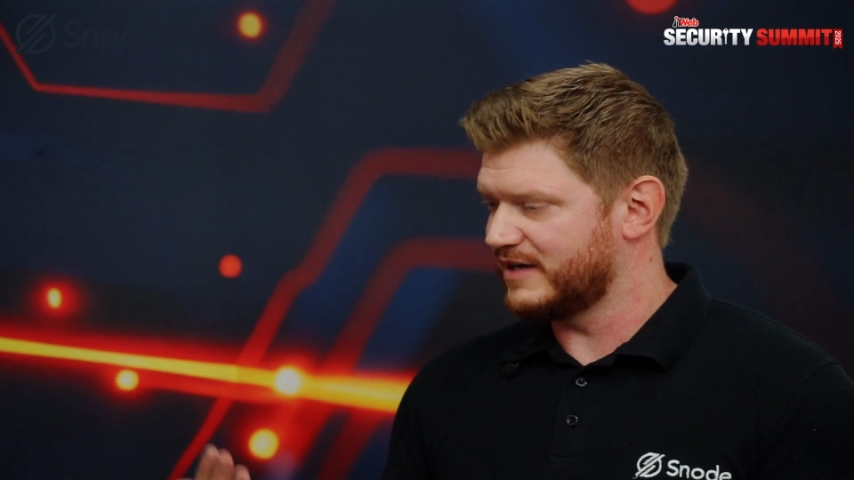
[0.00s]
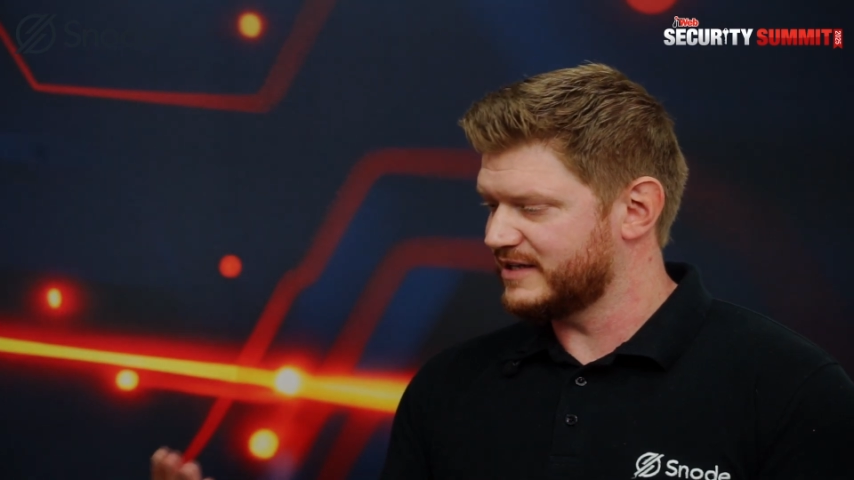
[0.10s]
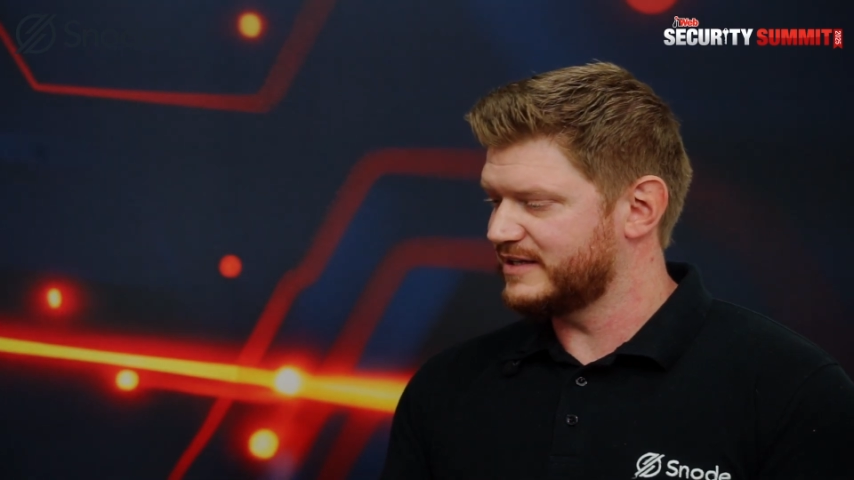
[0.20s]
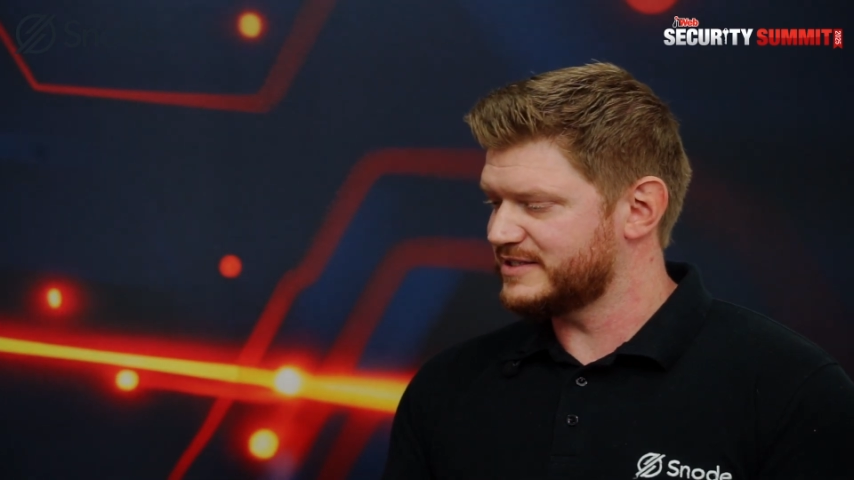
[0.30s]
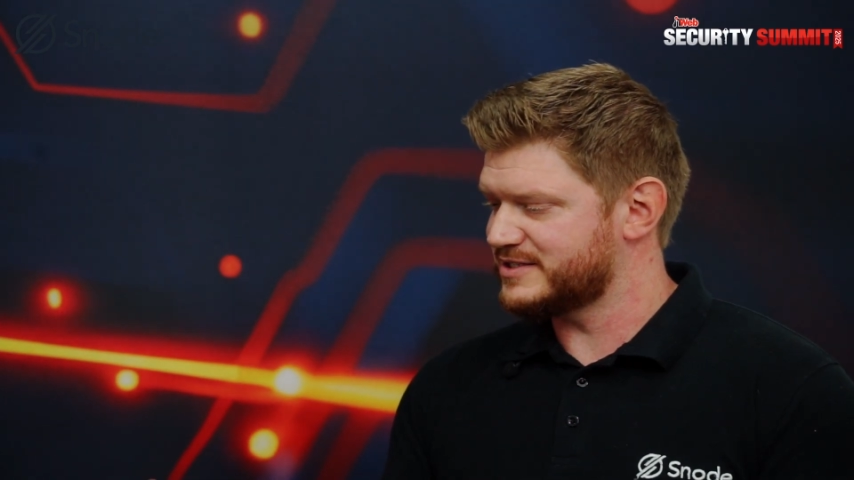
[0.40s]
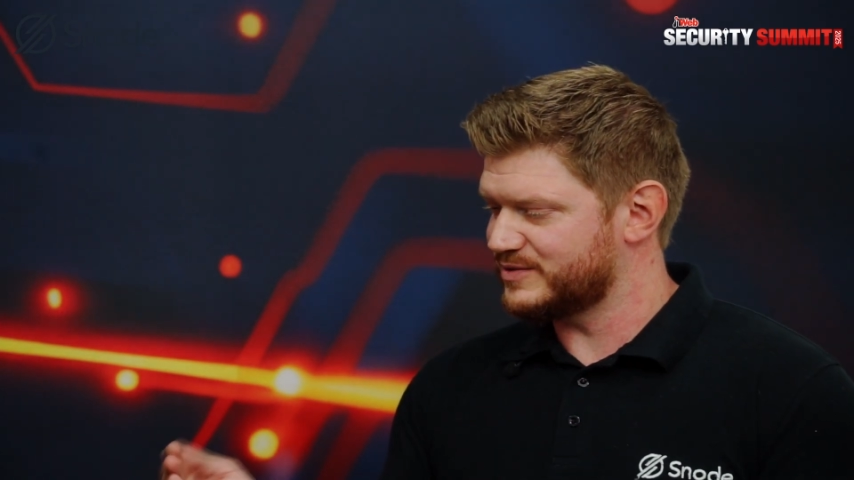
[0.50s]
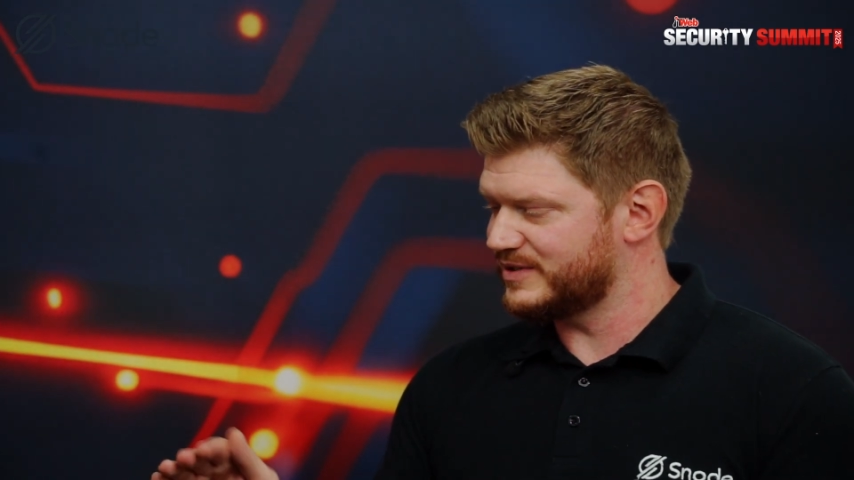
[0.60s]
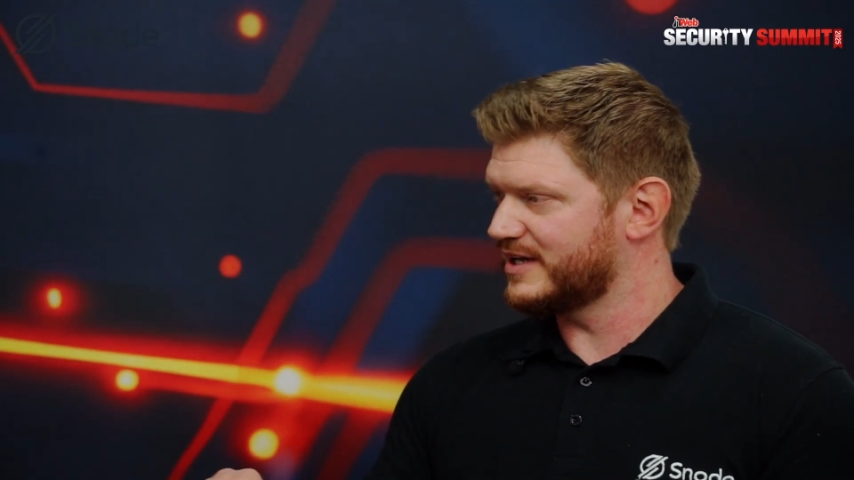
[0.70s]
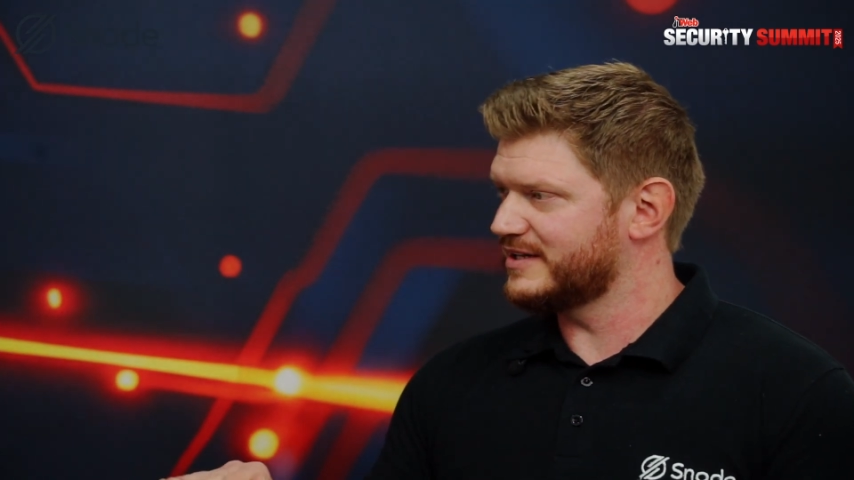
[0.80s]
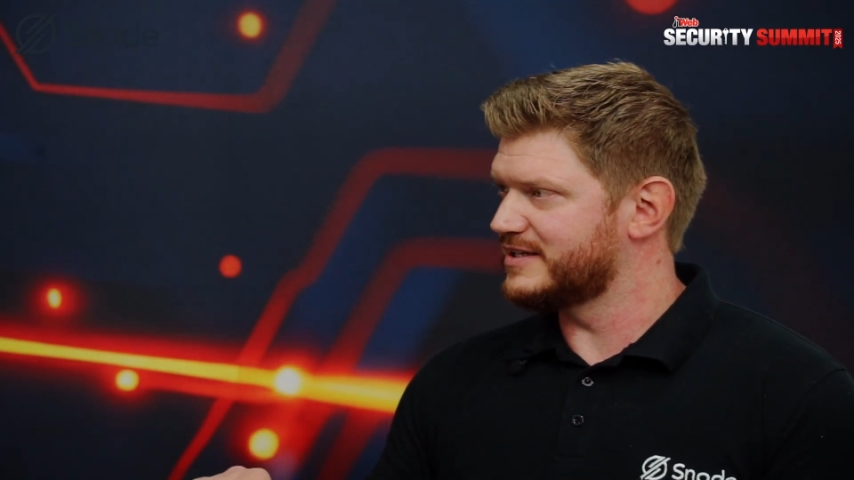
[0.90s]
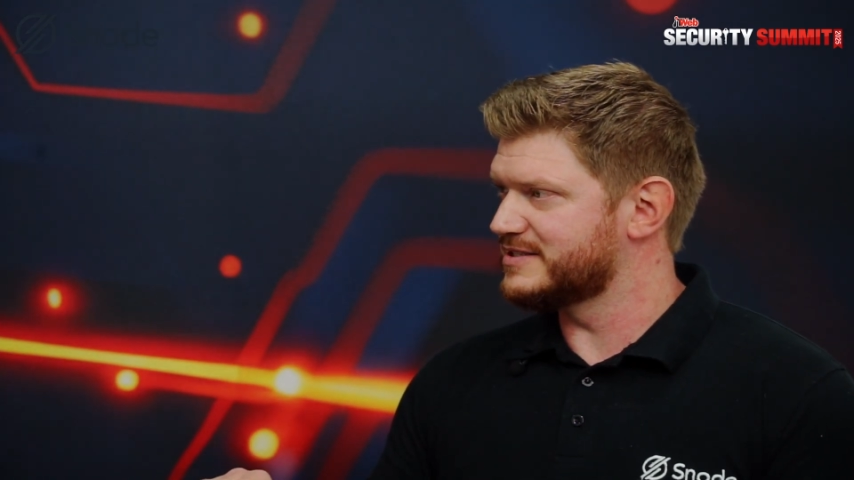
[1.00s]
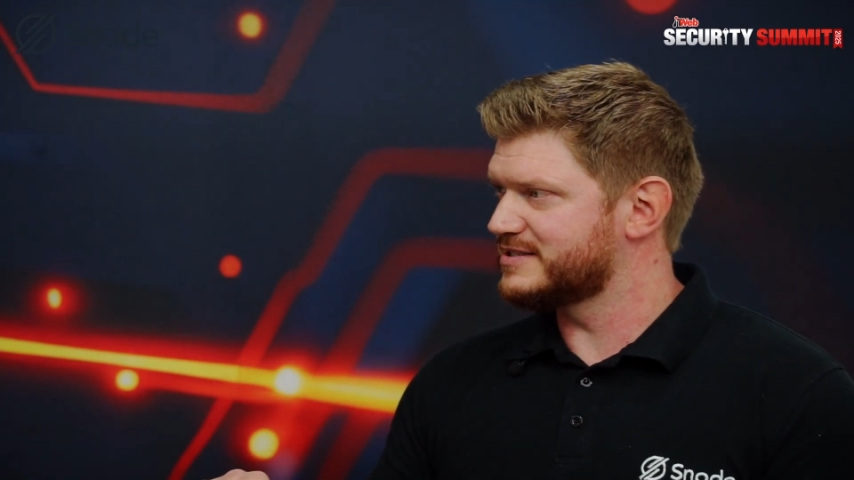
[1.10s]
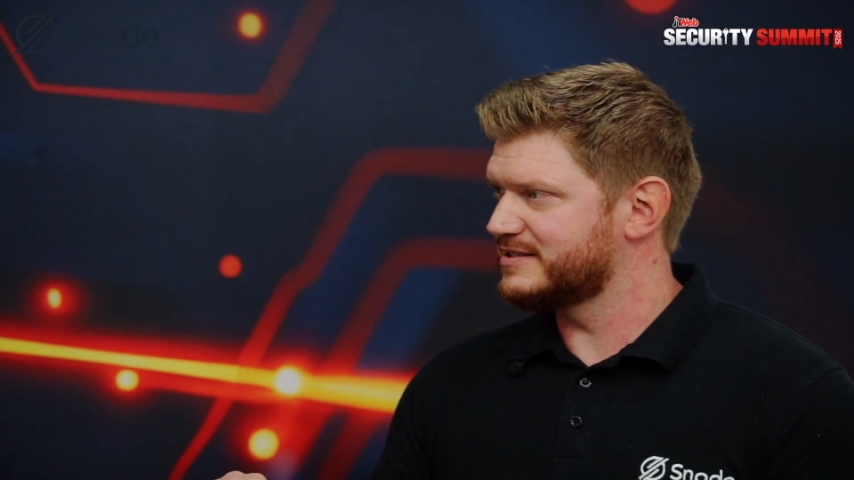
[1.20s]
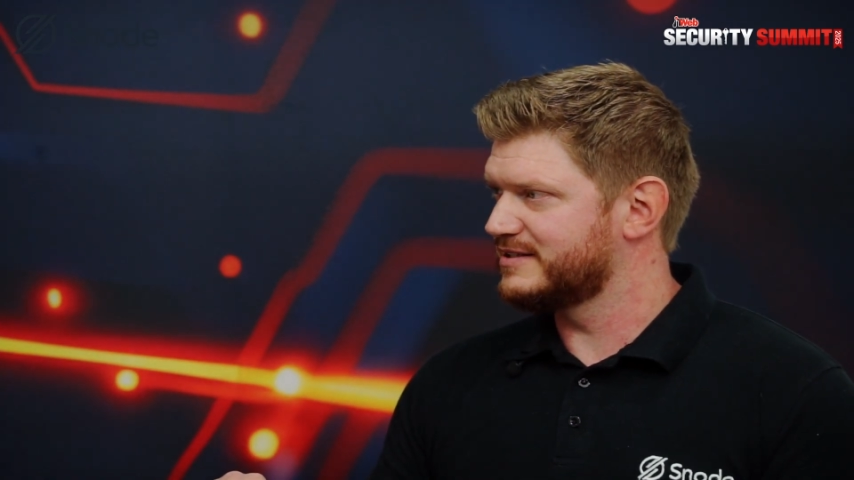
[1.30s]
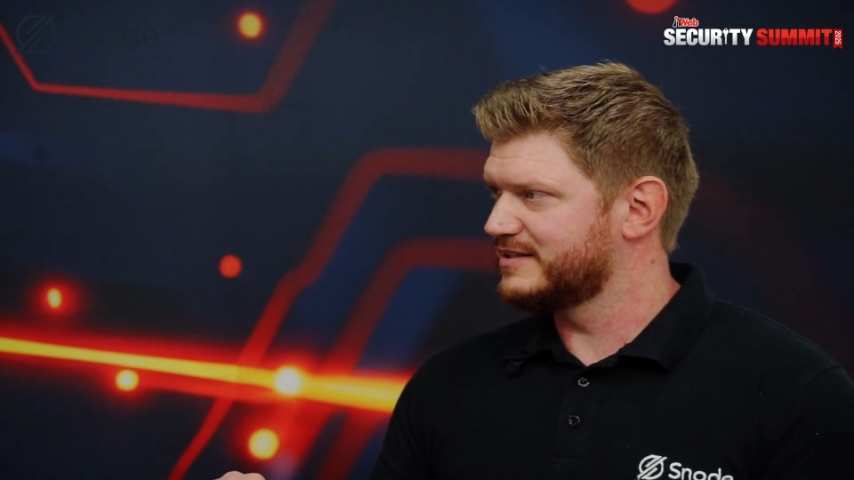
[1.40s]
like this or like this?